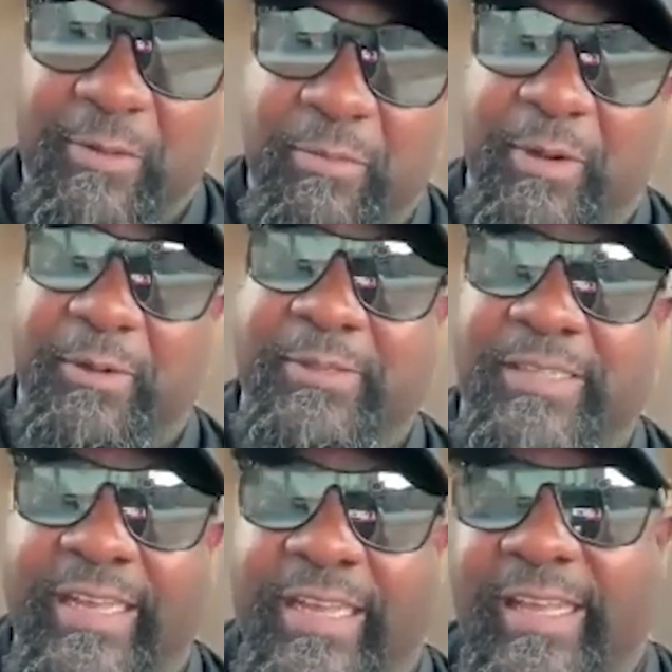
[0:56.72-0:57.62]

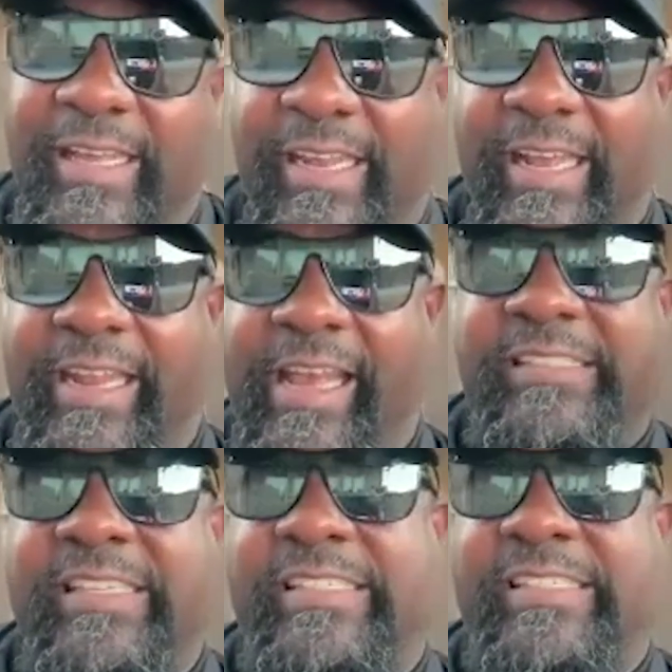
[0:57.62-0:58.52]
Thunderbirds in that
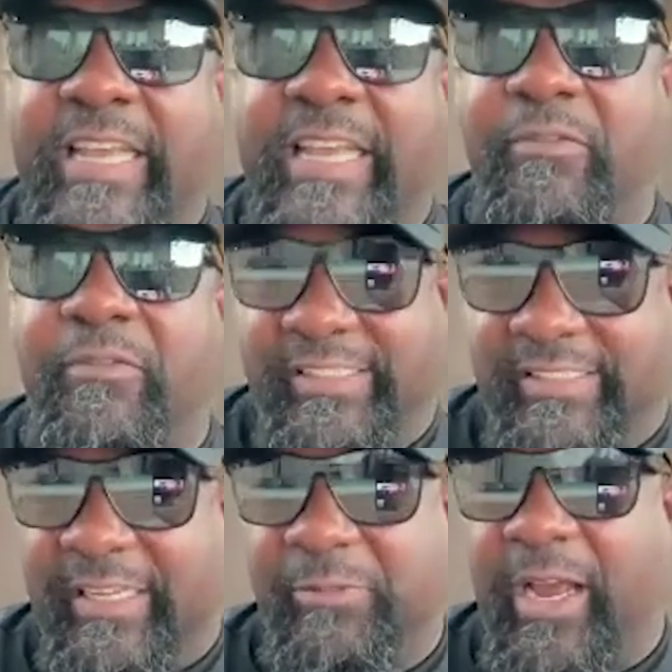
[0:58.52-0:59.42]
SEC
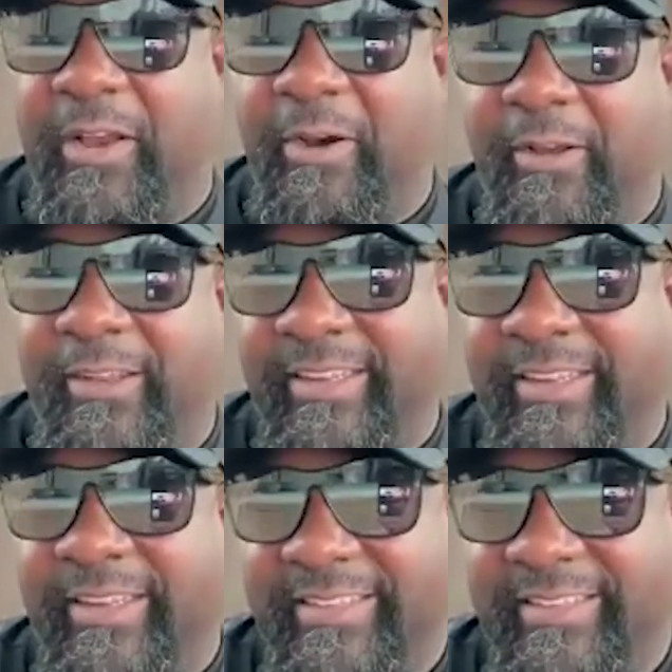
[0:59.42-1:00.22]
division. That's what I call it.